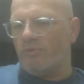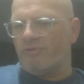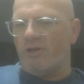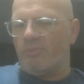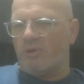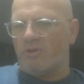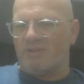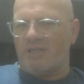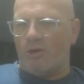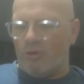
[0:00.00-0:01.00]
there
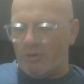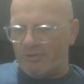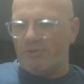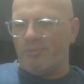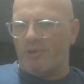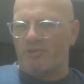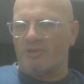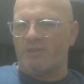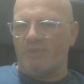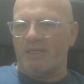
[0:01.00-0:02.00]
because I already
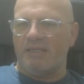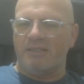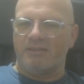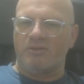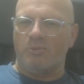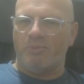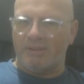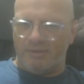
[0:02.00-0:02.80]
purchased the Mega Link. So but